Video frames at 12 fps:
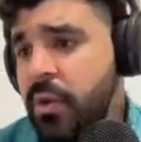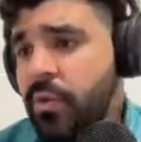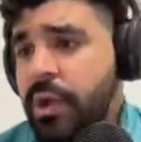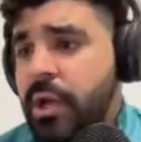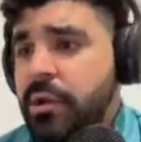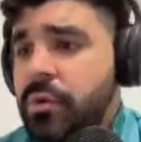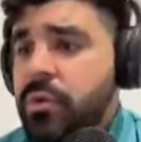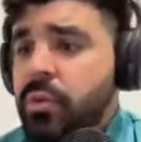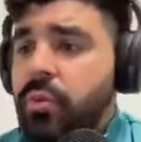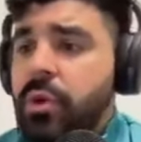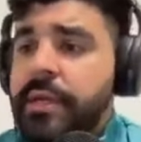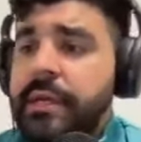Well,
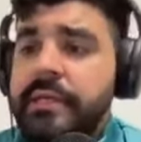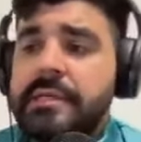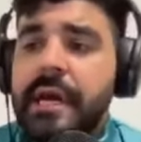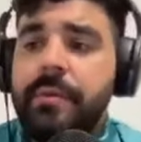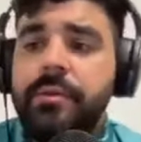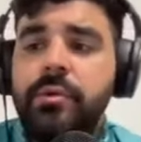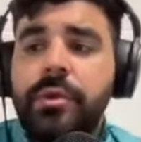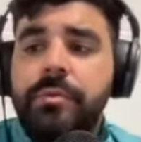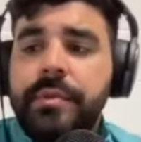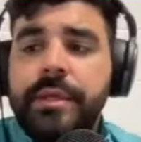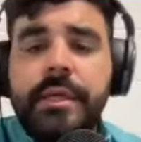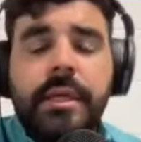one example
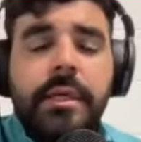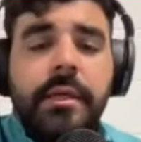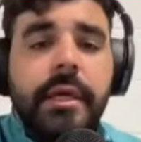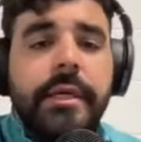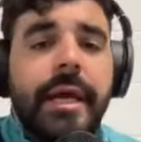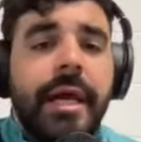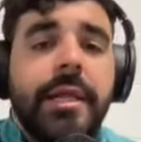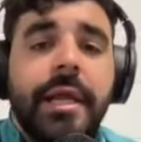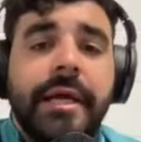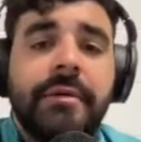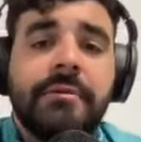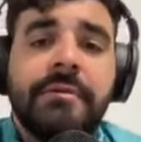would be a guy
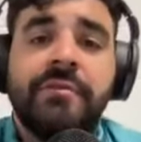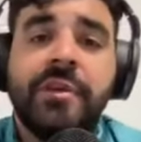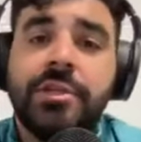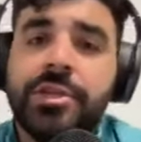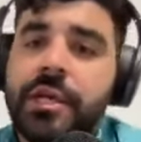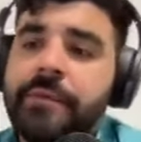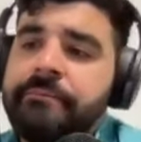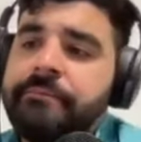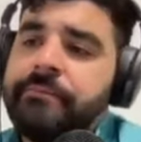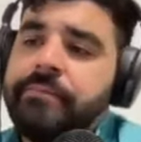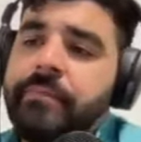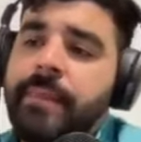like DJ.
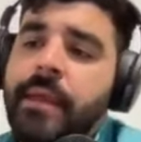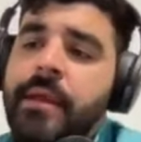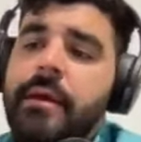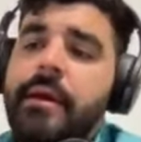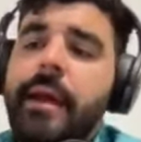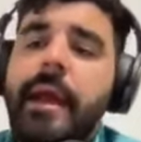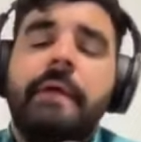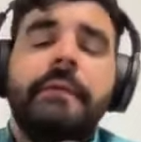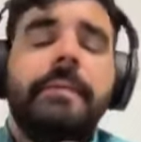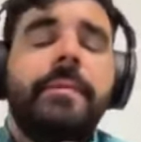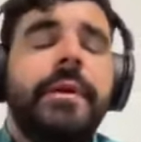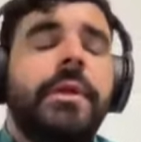
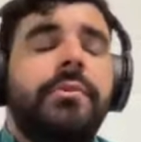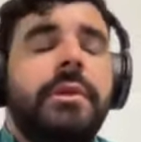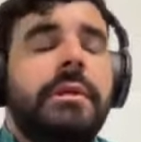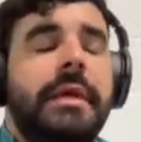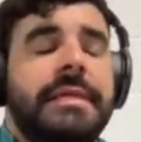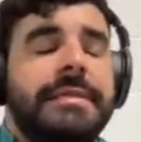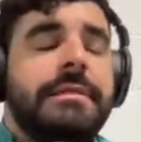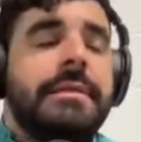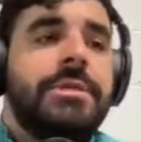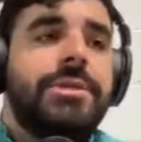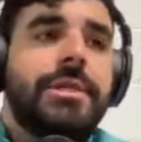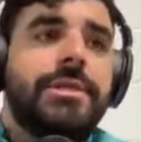Everybody relates
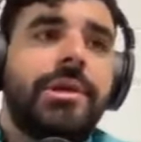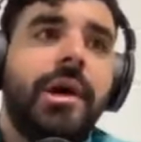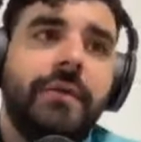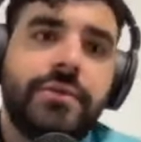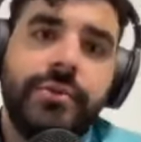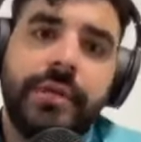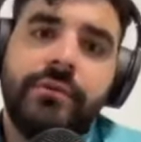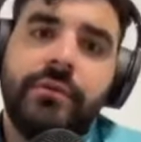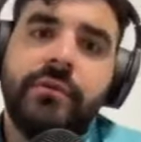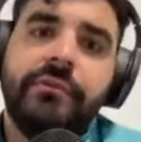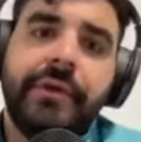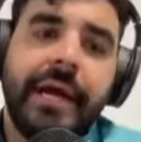DJ's golf swing to
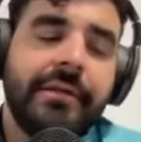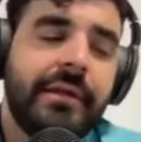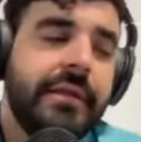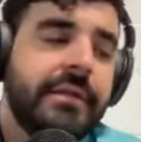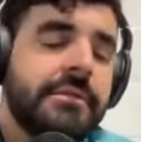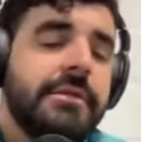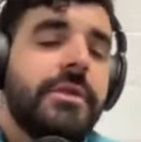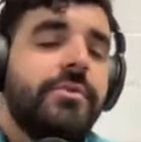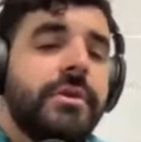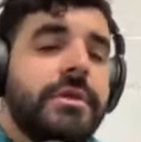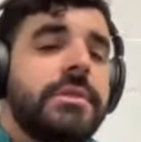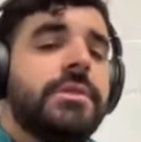the fact that his lead
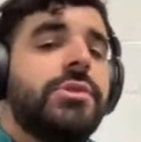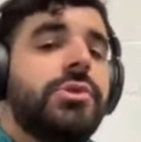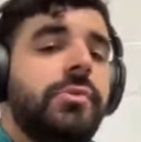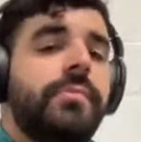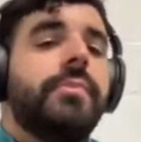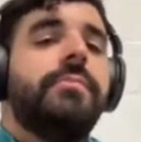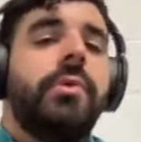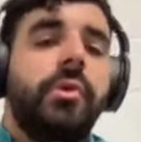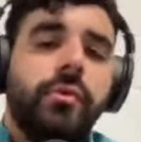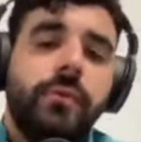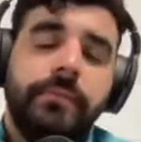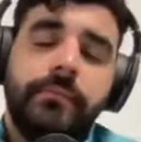wrist is super
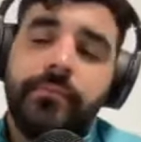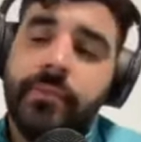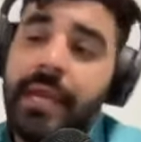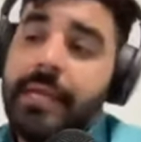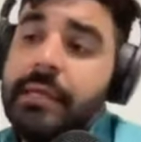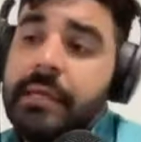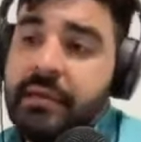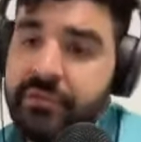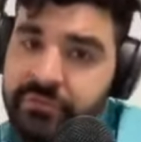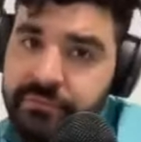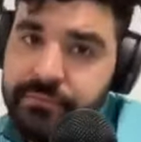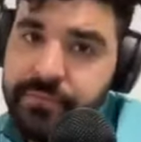bowed, and it
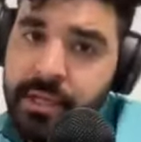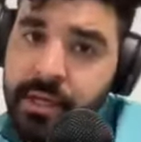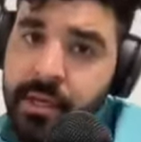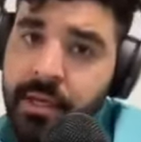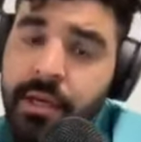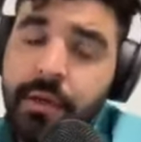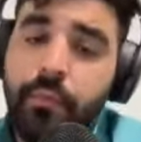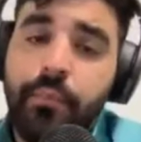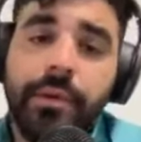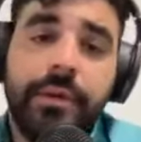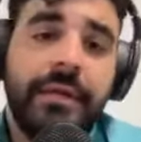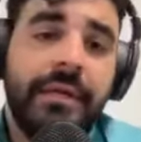is.
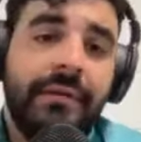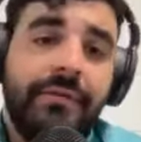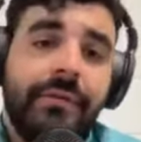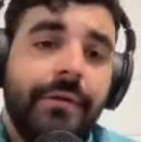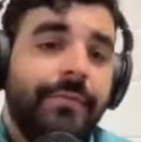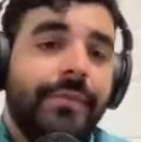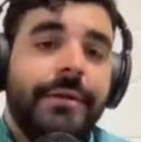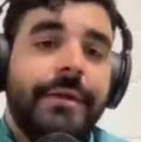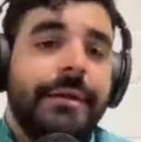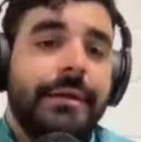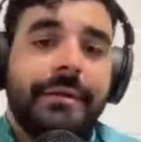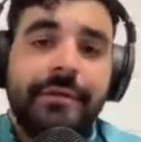But he is
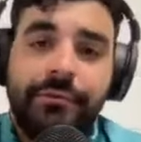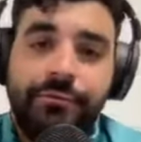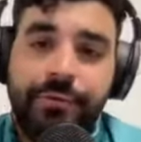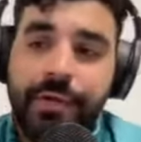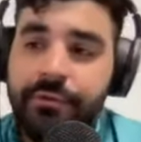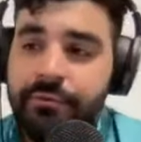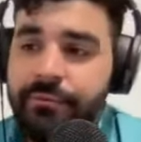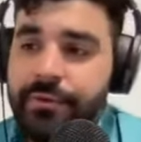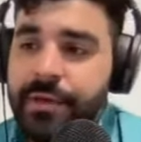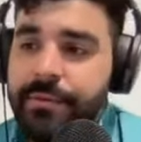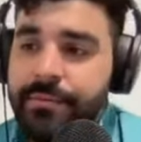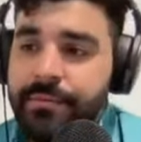completely different
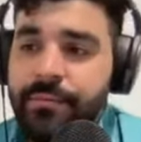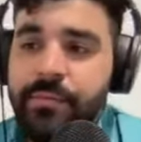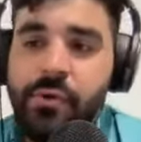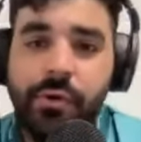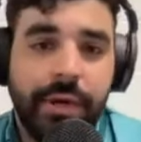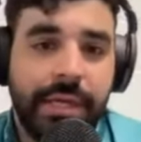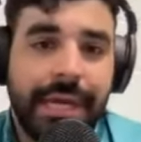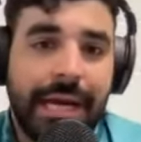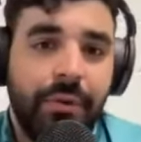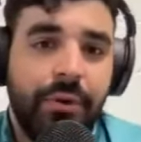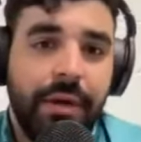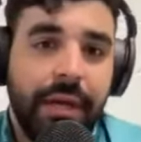from
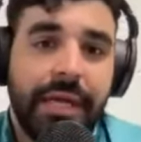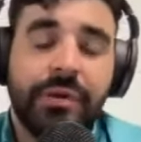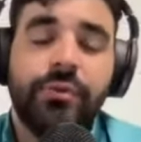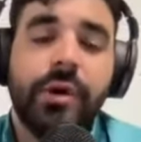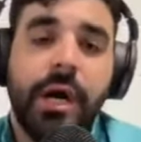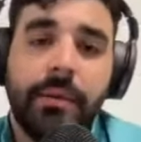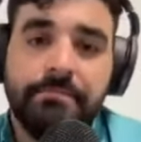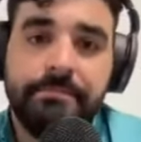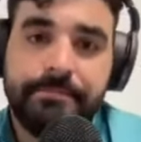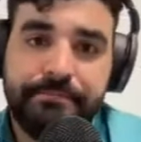Morikawa and Rahm.